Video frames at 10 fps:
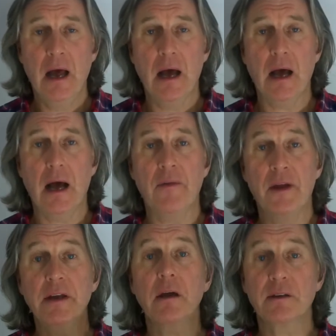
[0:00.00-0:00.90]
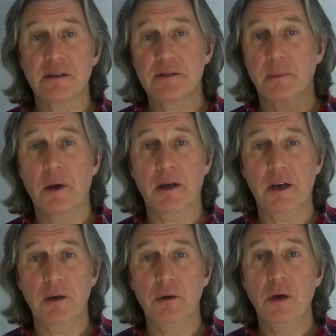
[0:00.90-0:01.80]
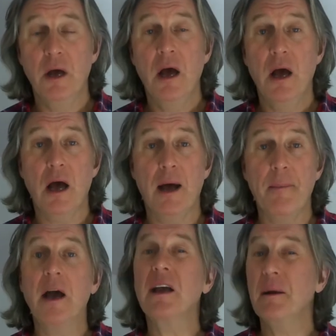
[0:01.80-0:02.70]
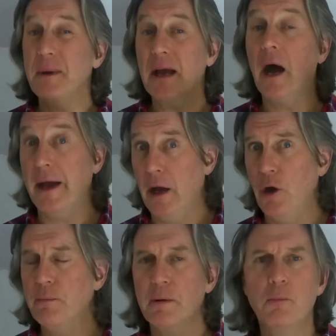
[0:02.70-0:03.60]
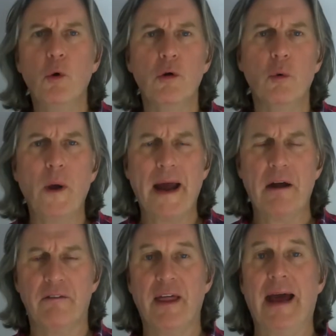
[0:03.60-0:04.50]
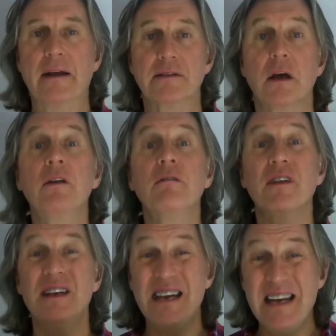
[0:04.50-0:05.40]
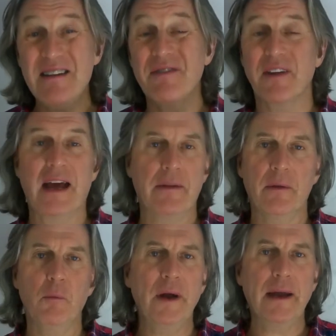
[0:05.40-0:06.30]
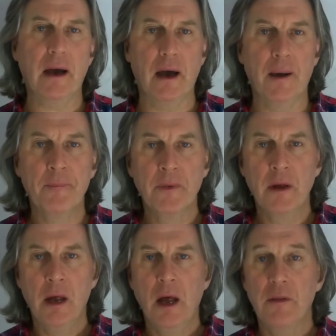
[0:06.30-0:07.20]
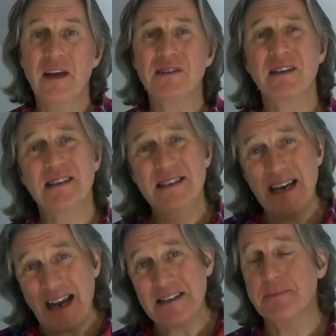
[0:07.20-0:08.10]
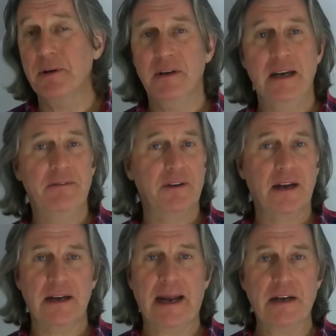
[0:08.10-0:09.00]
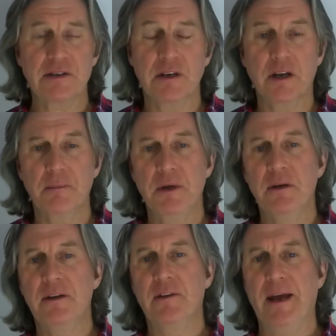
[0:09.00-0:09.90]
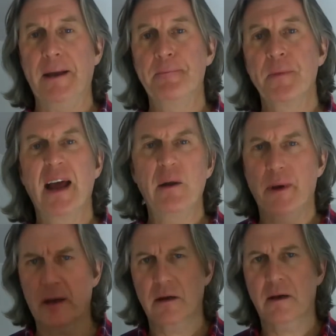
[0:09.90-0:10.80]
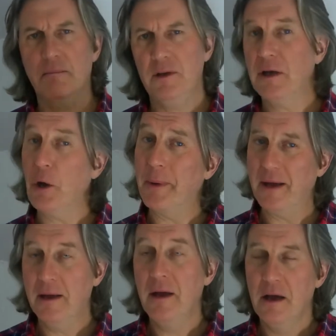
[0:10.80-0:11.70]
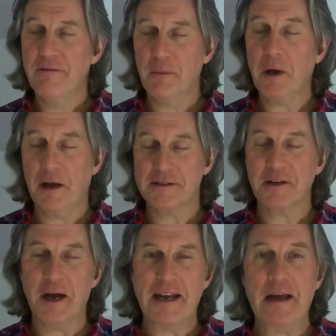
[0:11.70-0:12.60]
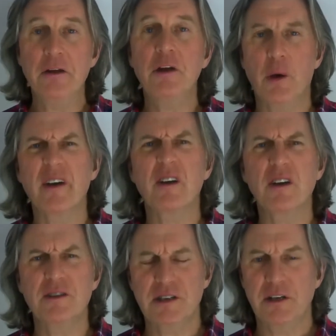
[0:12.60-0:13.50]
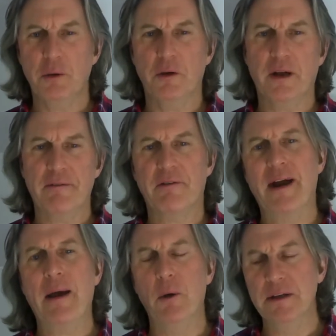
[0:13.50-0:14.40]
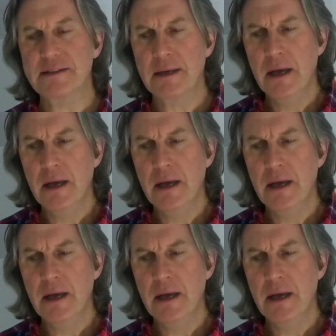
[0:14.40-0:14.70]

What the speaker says: And the youngsters among you are going to be, I hope, more aware of that and of the need for that than we are. There's a desperate need for connection and community. Anyway, I could, you know me from last night now, you know I could continue on that for hours.